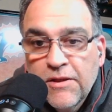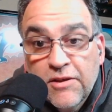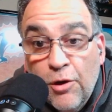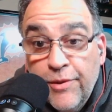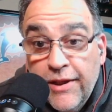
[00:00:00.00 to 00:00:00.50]

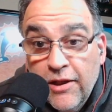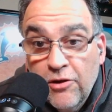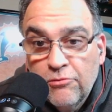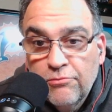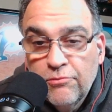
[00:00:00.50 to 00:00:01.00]
Tyreek
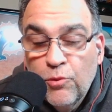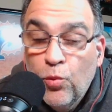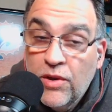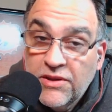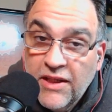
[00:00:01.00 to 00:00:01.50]
Hill,
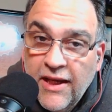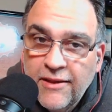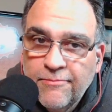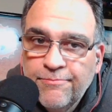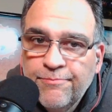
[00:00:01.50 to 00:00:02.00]
once
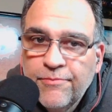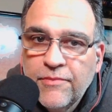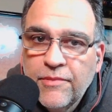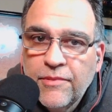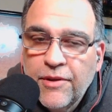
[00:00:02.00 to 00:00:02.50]
again,
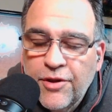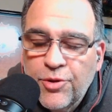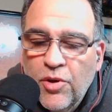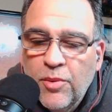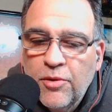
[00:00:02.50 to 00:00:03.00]
in
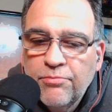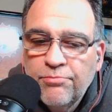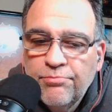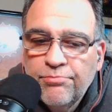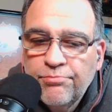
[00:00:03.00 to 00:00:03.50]
trouble.
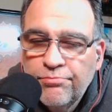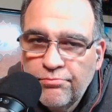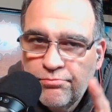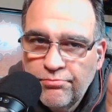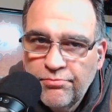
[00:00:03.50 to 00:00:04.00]

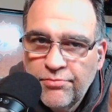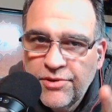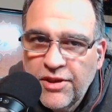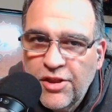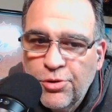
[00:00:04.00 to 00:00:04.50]

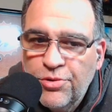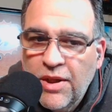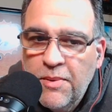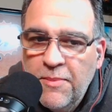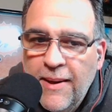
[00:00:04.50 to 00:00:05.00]
Stay tuned,
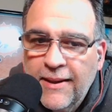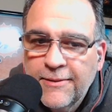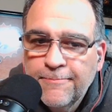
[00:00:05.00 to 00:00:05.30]
I'll be back.